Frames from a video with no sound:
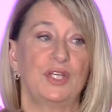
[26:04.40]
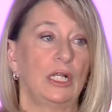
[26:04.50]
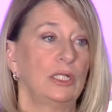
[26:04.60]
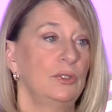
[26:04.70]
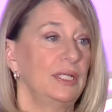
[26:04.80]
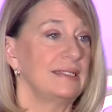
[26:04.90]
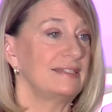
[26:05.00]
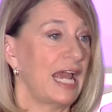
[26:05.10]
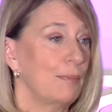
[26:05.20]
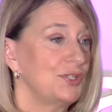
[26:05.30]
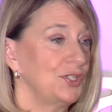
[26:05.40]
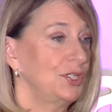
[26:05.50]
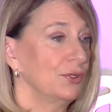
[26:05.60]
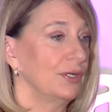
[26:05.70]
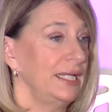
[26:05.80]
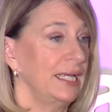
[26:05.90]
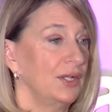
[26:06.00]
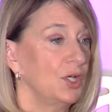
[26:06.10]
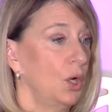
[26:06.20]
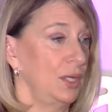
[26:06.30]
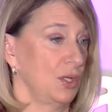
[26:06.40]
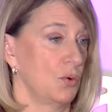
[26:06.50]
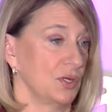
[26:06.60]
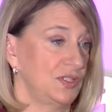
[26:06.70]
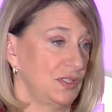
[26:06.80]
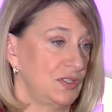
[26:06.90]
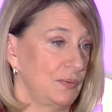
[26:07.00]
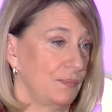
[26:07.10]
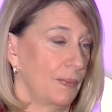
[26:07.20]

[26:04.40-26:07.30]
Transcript: including cybersecurity and coding courses,